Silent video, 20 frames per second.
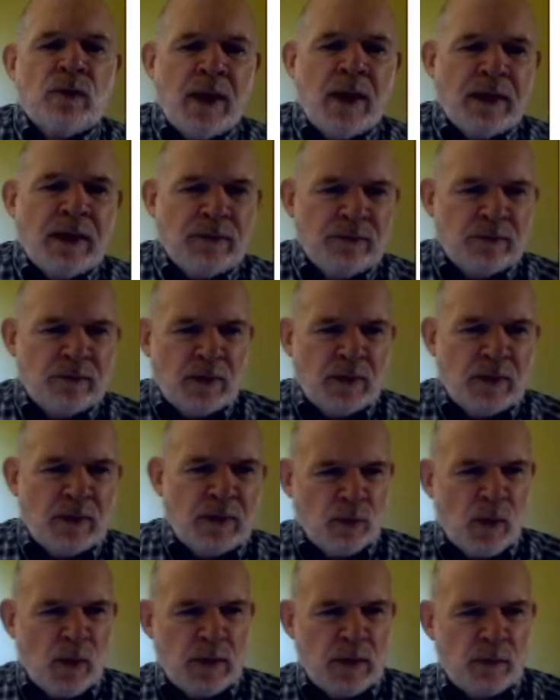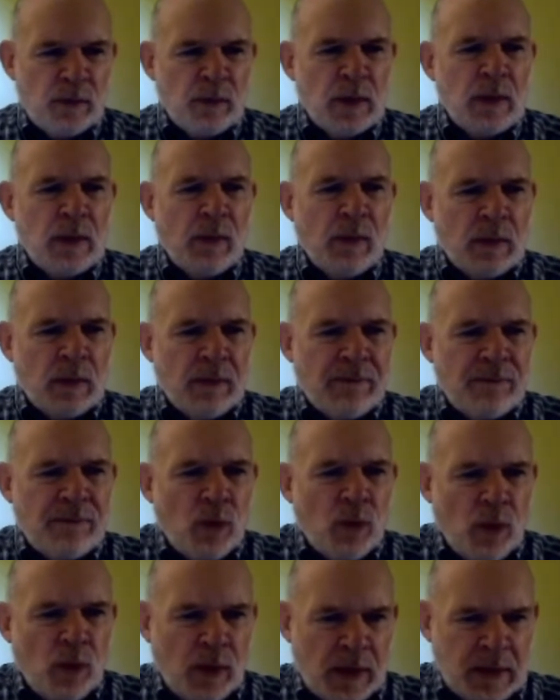that's why you really want to
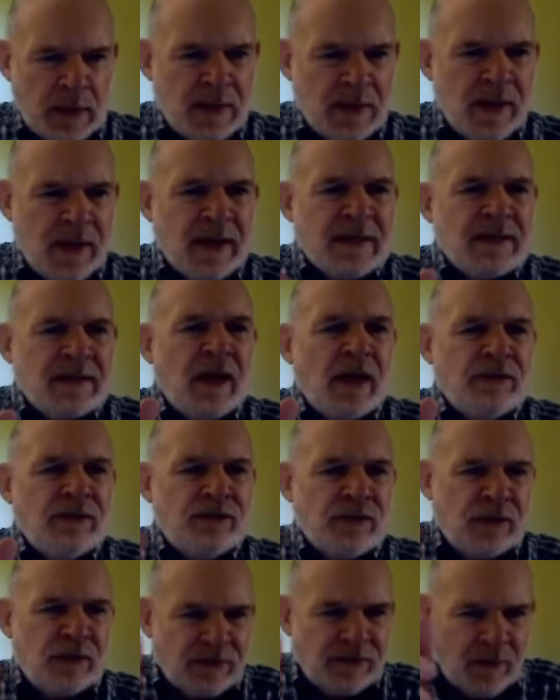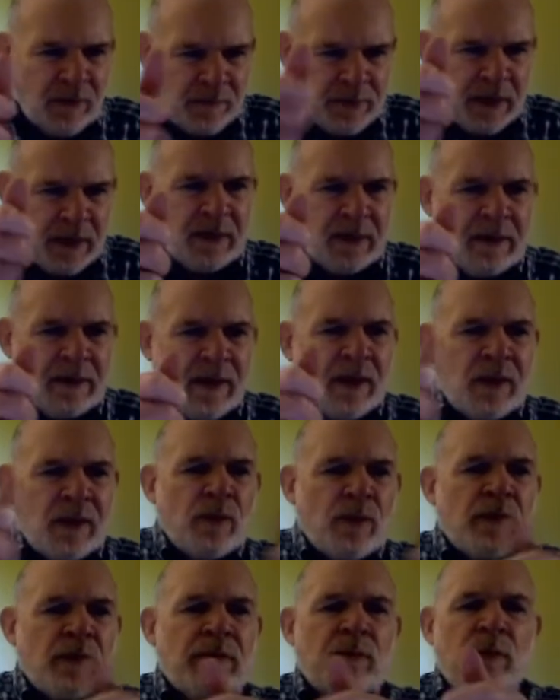avoid touching something
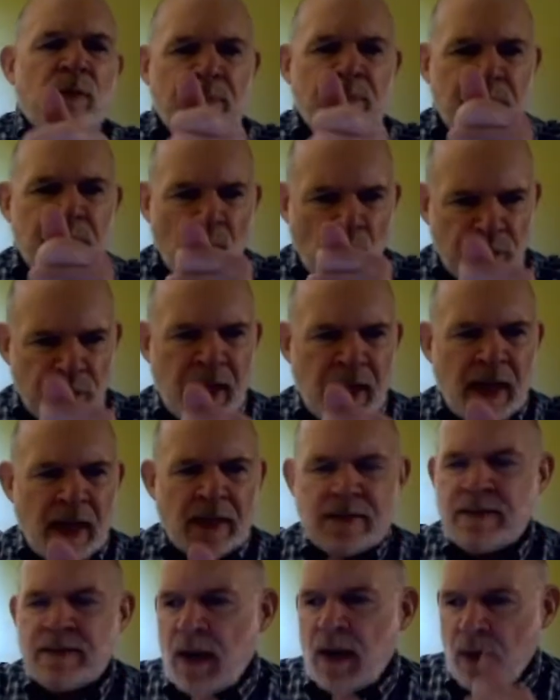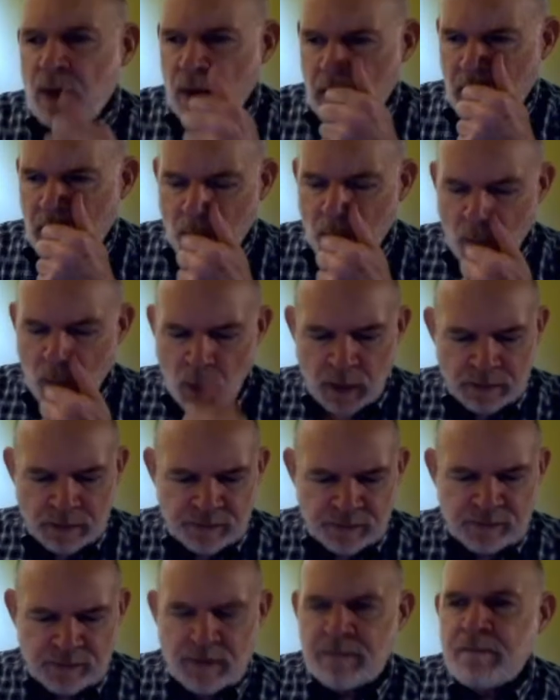with both hands at
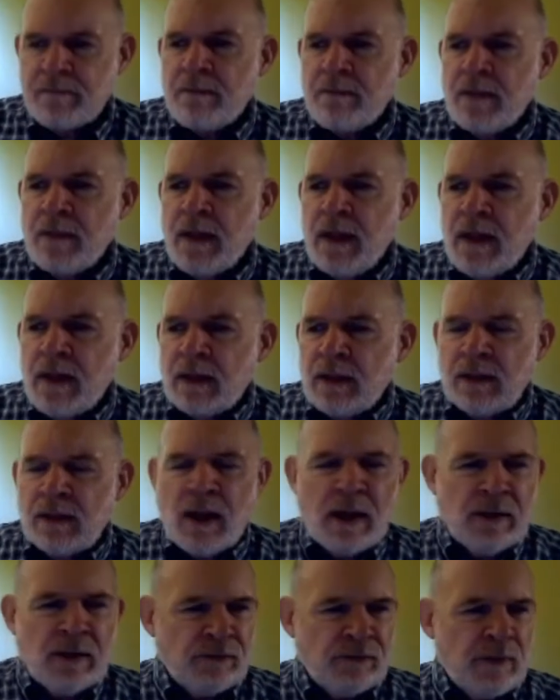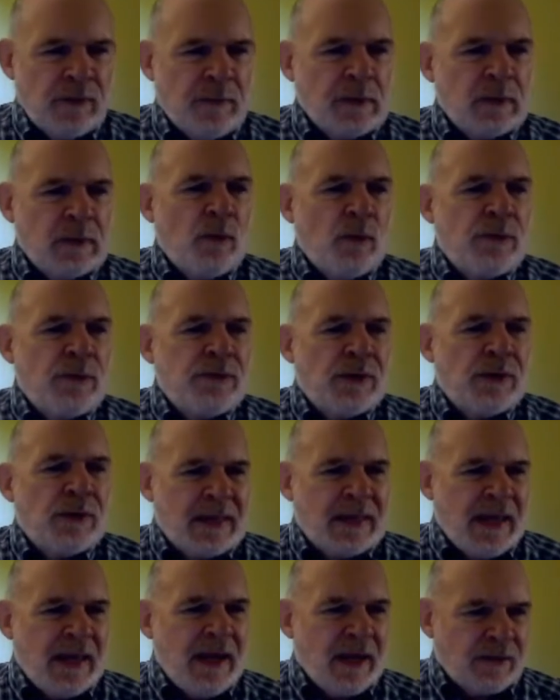once. Kind of similar with your
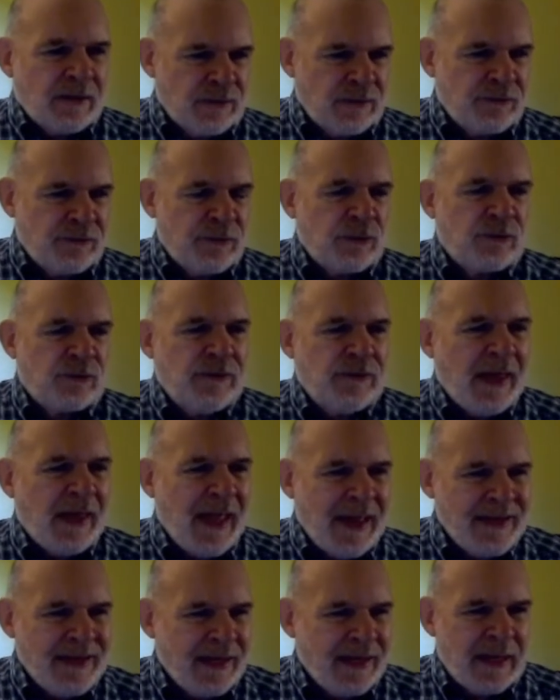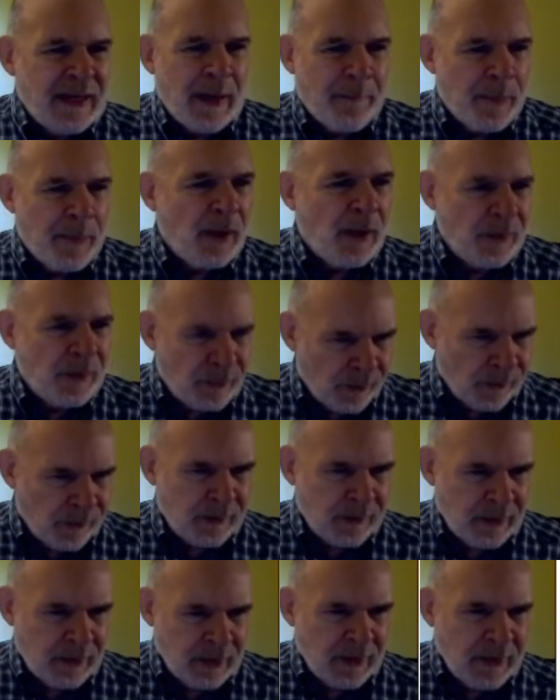legs. If you're standing in a puddle
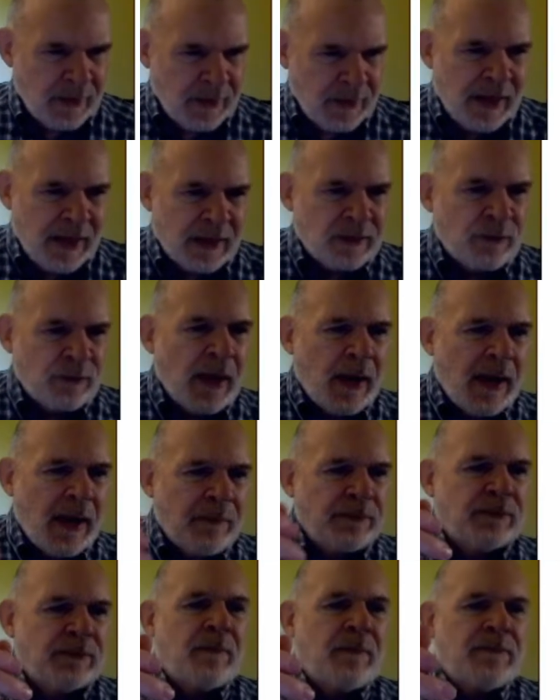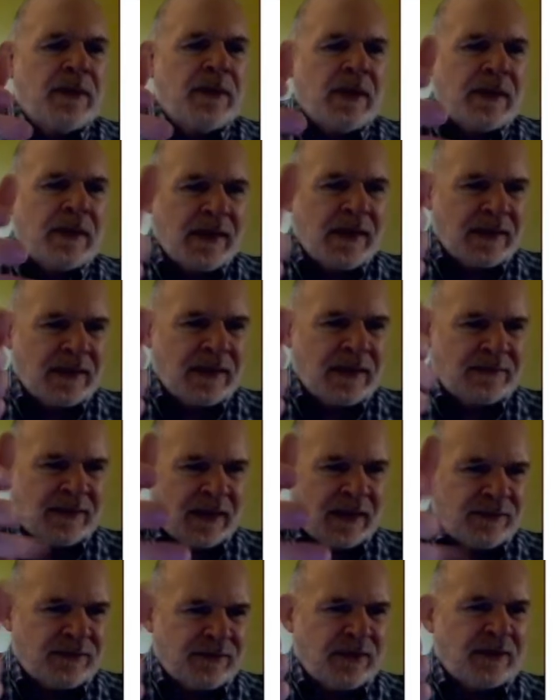and grab something
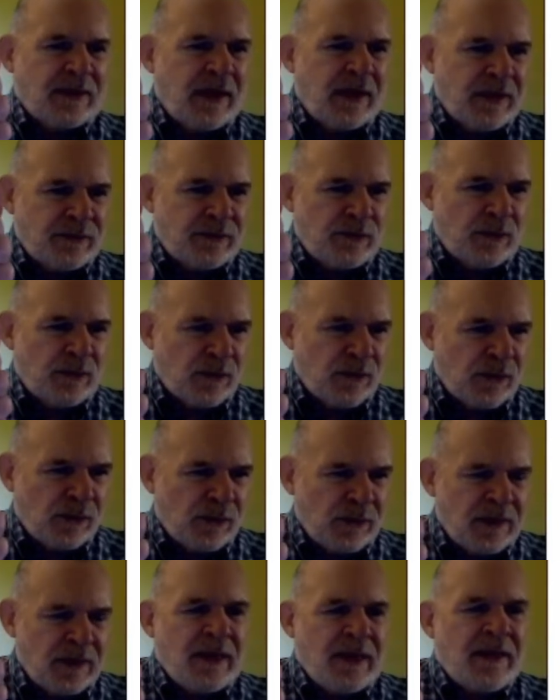that's electrical,